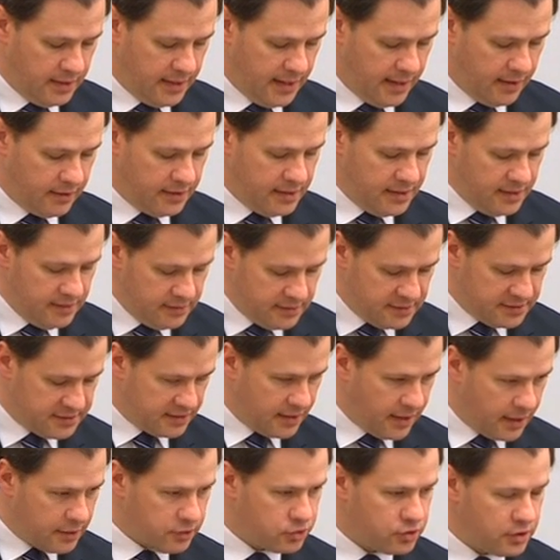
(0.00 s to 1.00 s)
Now, in this
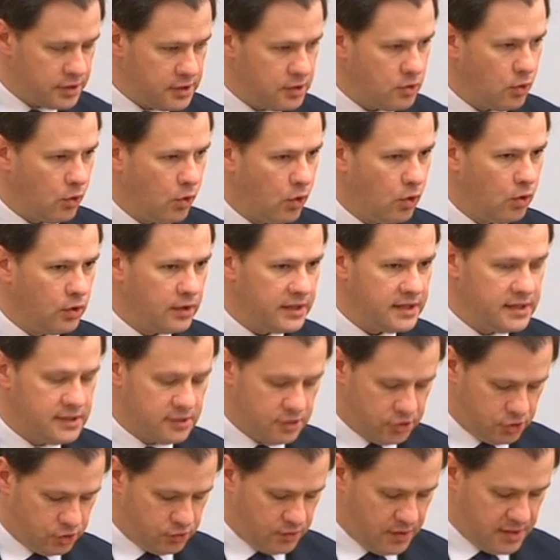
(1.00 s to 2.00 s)
country, all
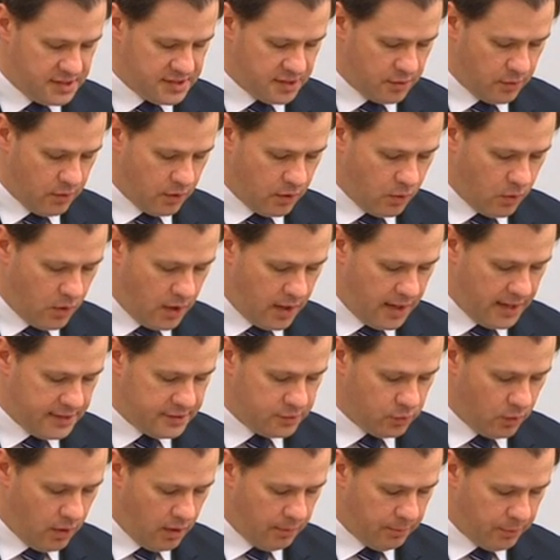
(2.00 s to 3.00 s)
industries are
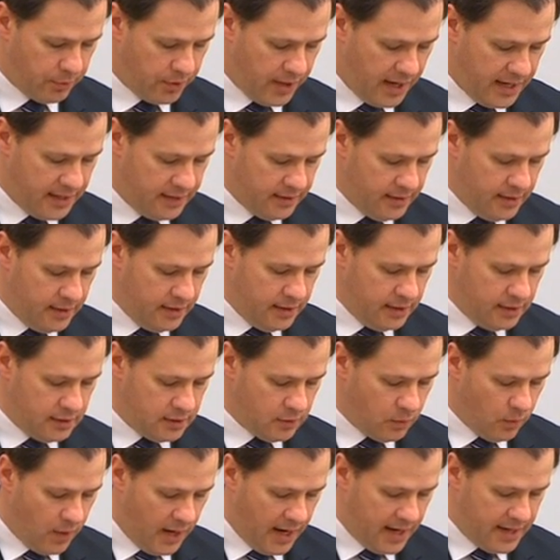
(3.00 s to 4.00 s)
required to operate
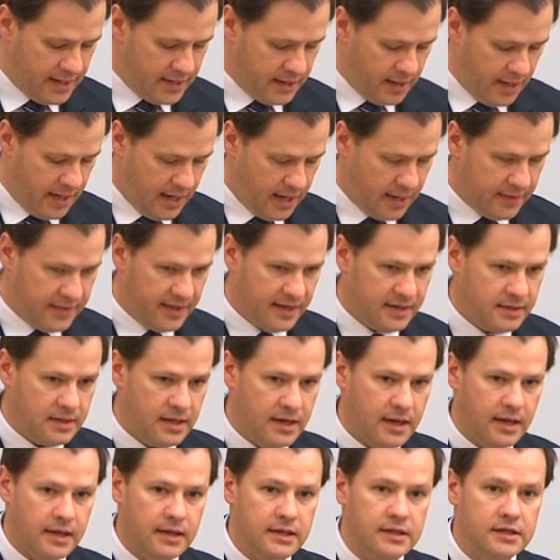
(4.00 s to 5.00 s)
in a way
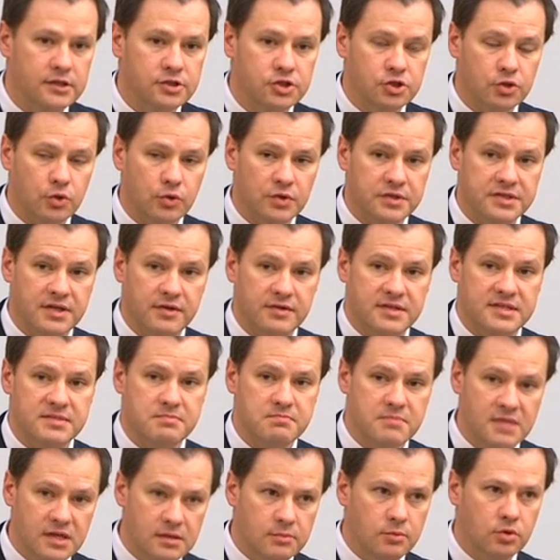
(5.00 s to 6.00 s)
that ensures there is
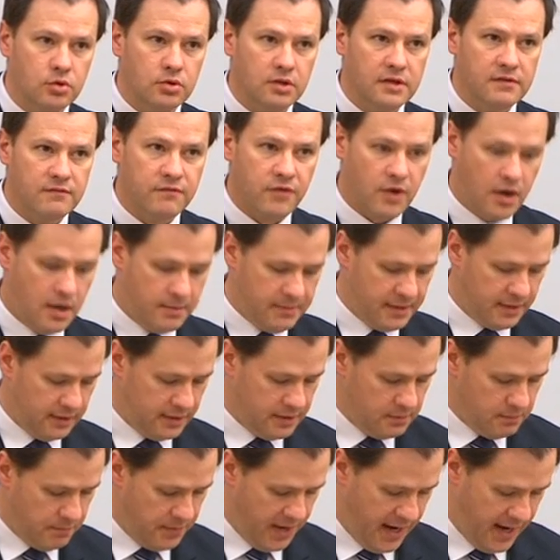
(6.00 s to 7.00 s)
minimal
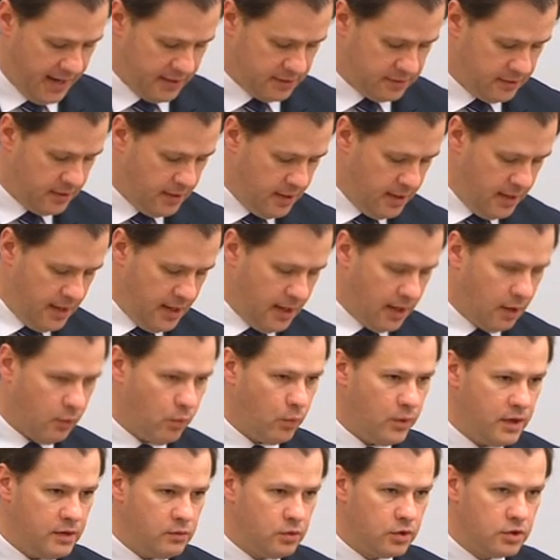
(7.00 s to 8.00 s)
environmental impact.
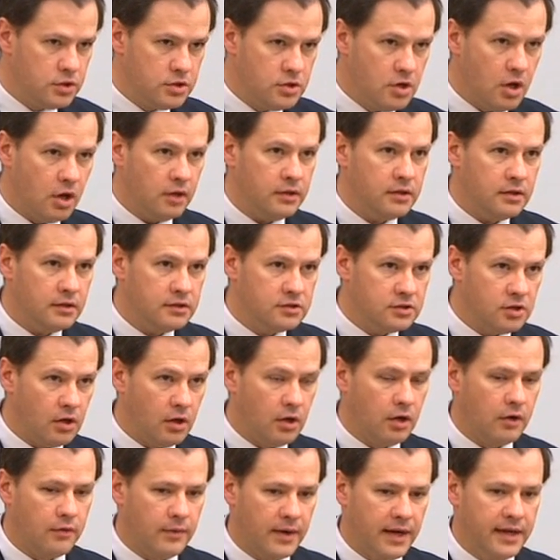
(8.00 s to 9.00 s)
We would not
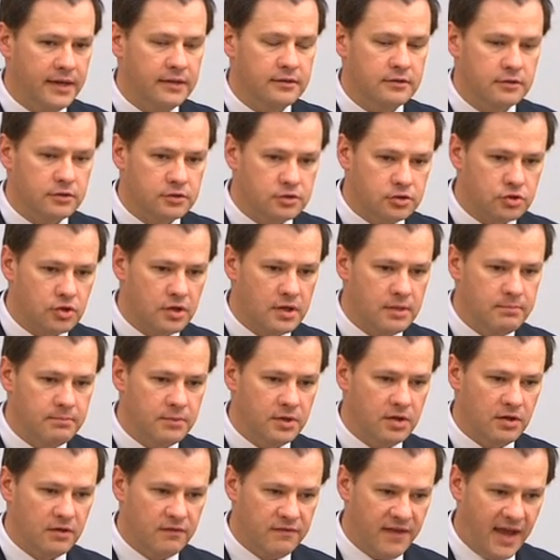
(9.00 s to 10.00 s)
tolerate the
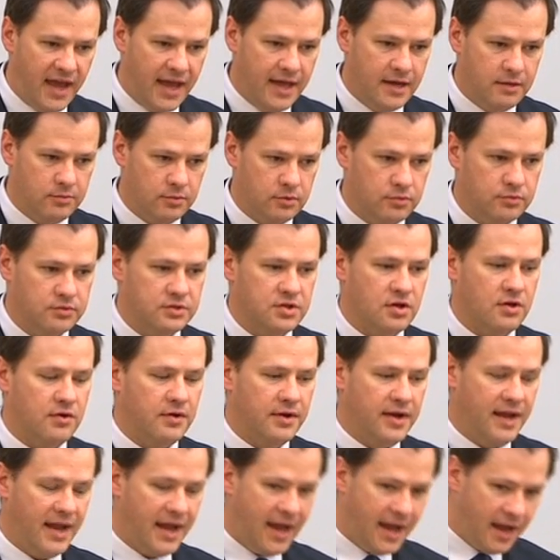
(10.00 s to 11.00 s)
treatment of animals
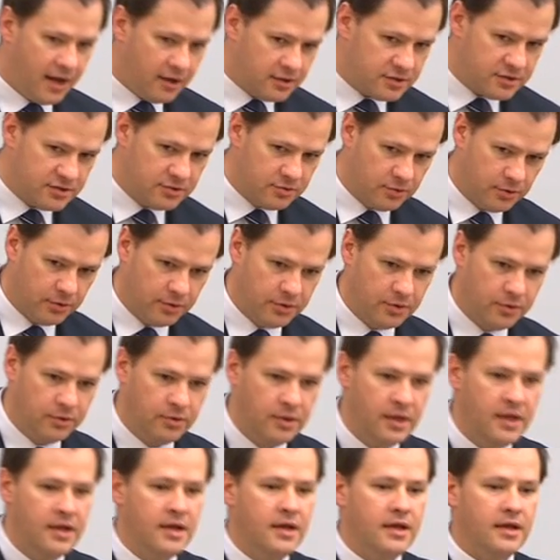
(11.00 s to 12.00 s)
on our
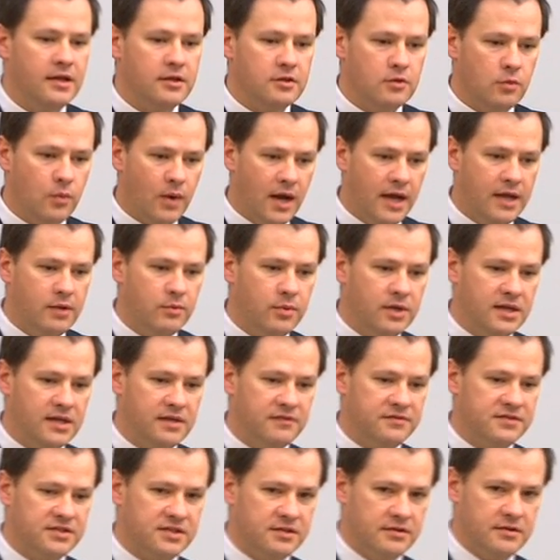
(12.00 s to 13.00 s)
soil in the way we
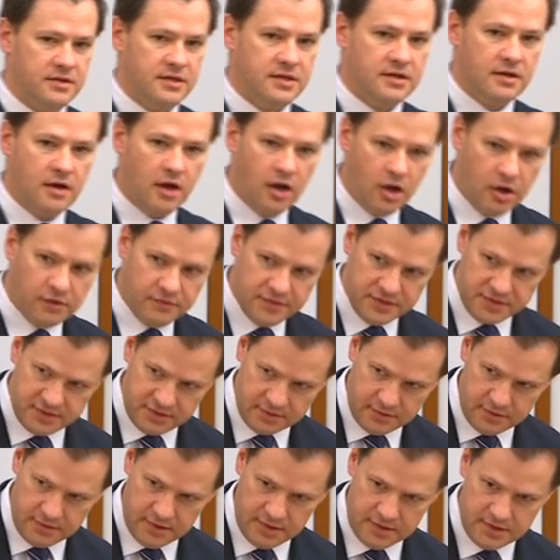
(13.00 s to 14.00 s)
have seen
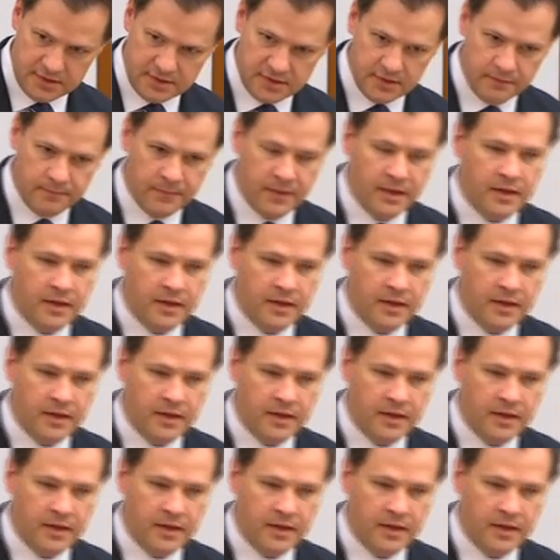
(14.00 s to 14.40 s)
overseas.